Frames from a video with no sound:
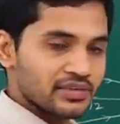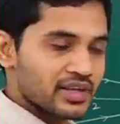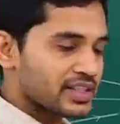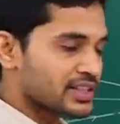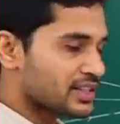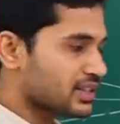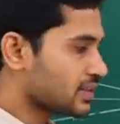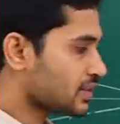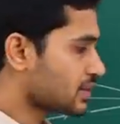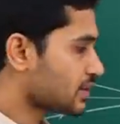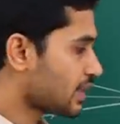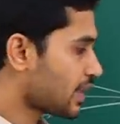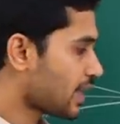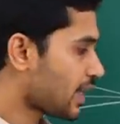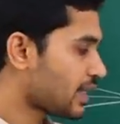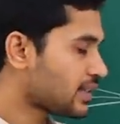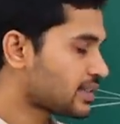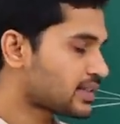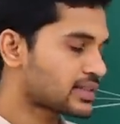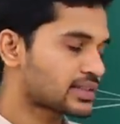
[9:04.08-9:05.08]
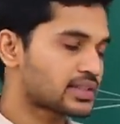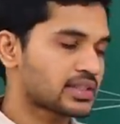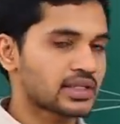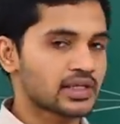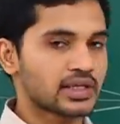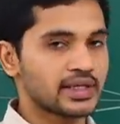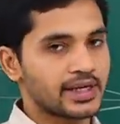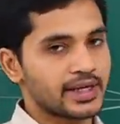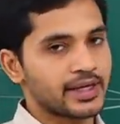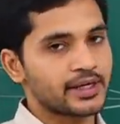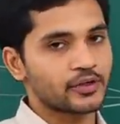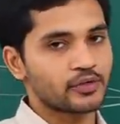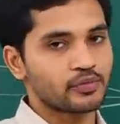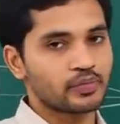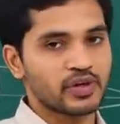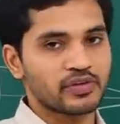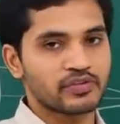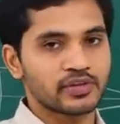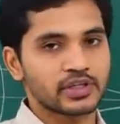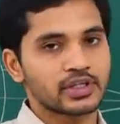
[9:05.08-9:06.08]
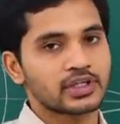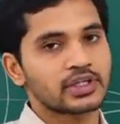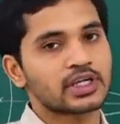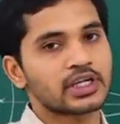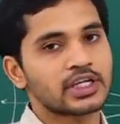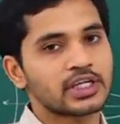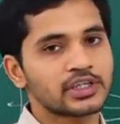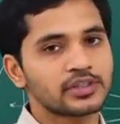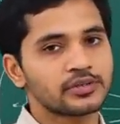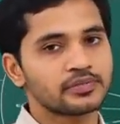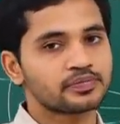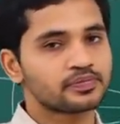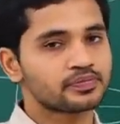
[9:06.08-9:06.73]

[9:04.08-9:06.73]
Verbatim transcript: device has negative power clear.